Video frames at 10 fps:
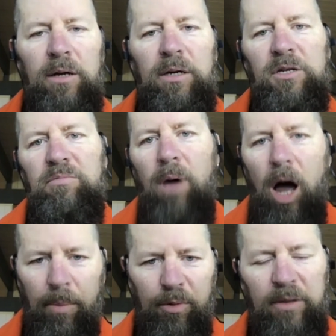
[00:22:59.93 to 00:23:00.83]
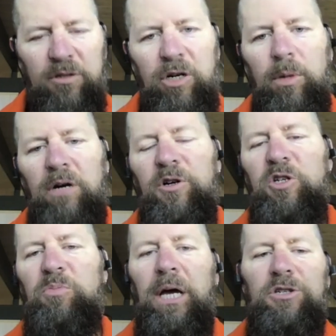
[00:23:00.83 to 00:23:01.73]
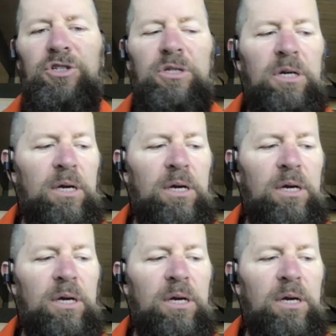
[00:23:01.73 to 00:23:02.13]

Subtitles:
his mom threw out the sermon on the first pitch,